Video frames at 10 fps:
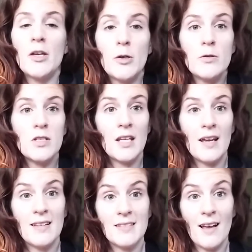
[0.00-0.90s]
usually
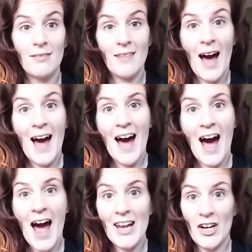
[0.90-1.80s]
is a lot
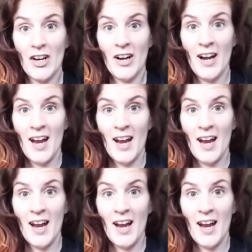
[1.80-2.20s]
higher,